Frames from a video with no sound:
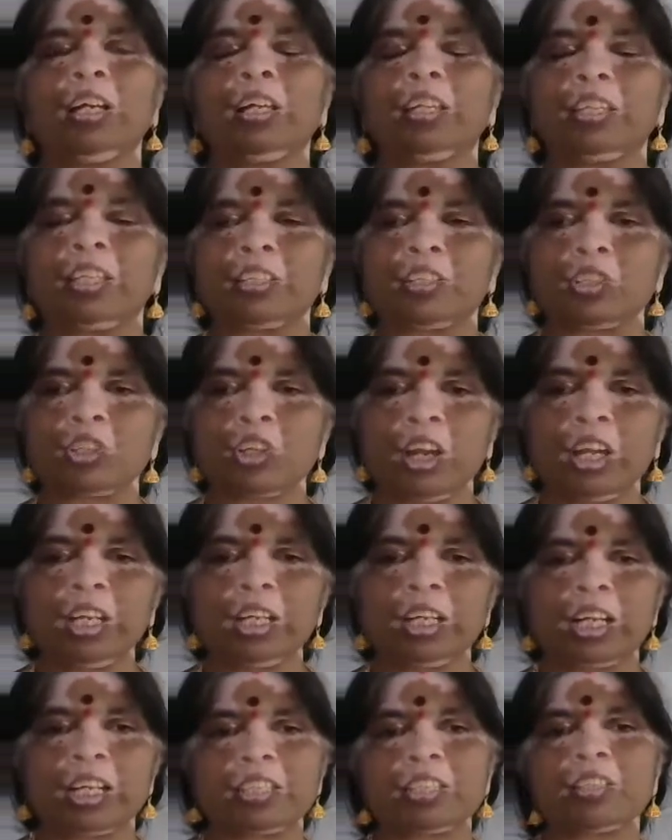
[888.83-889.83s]
The soil
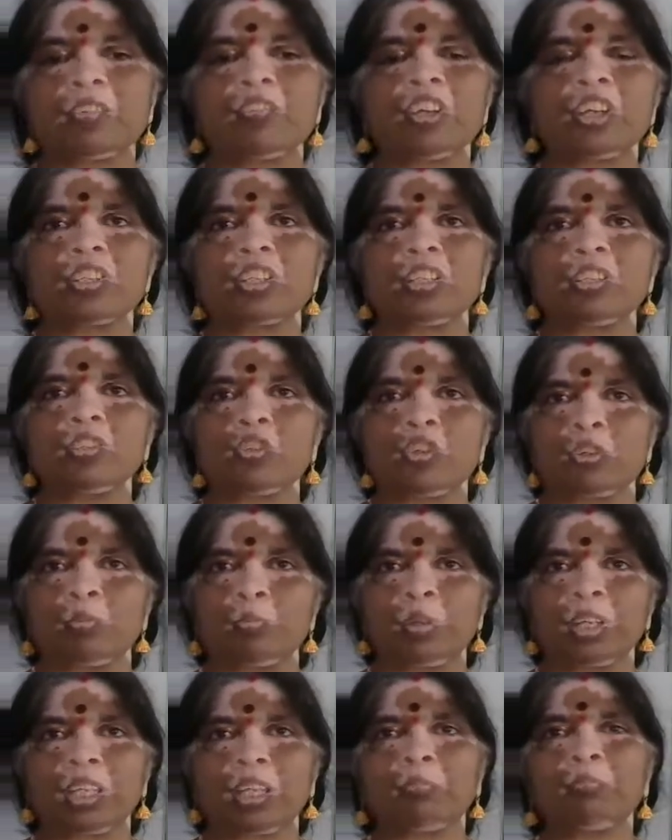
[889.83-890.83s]
conservation should
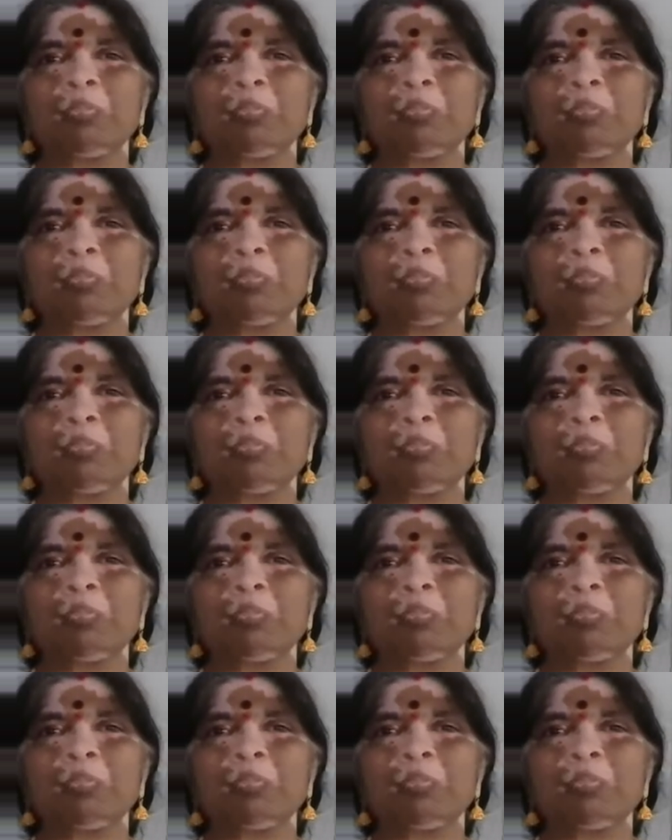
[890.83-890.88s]
be there.